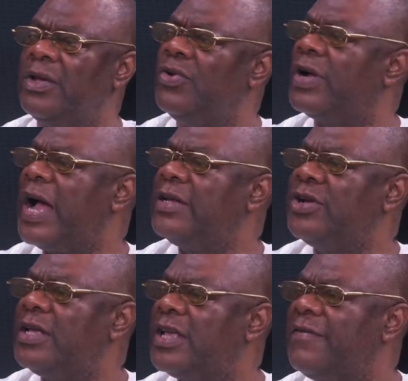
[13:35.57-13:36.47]
you can
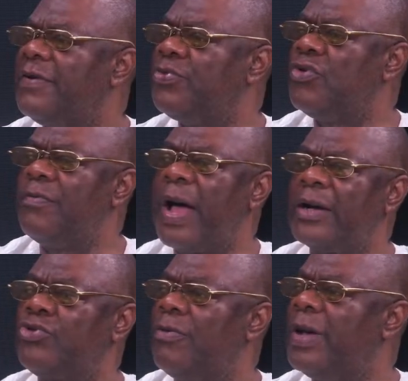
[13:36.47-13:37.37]
just give him 2
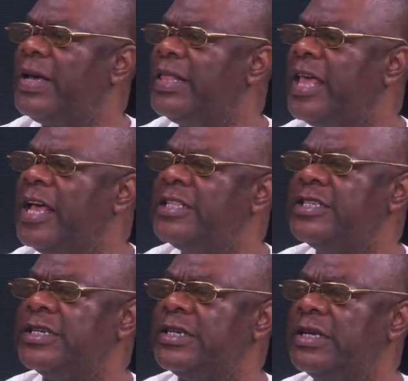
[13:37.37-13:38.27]
marks to make it 80.